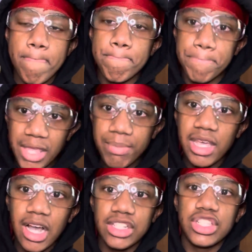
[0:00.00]
BB
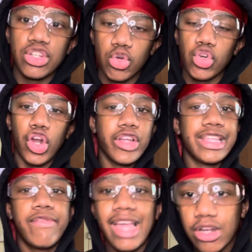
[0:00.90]
guns to New York. Cause
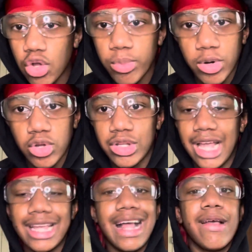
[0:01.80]
if y'all know, bro, y'all
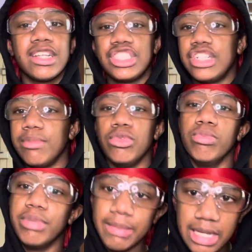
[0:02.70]
cannot ship
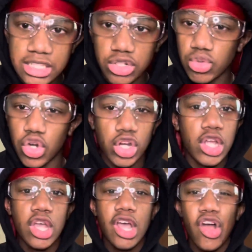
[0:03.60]
BB guns in New York.
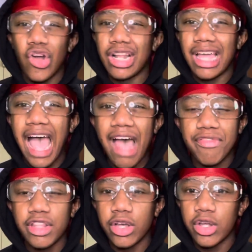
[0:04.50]
Or like half
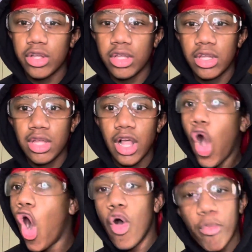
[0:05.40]
of the
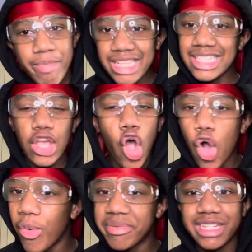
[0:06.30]
all
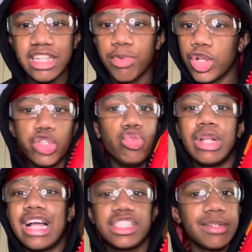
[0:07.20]
websites, bro, do
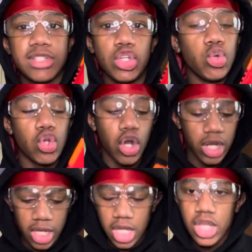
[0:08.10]
not ship to New York.
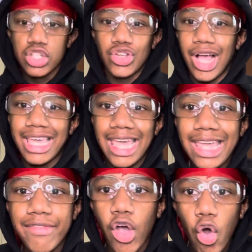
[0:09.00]
So I can't
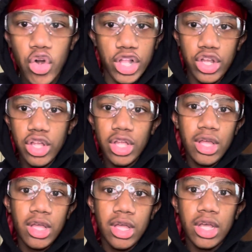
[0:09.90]
even order
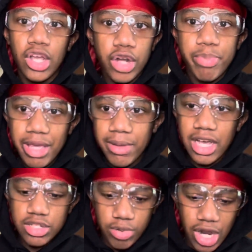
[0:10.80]
good BB guns, bro.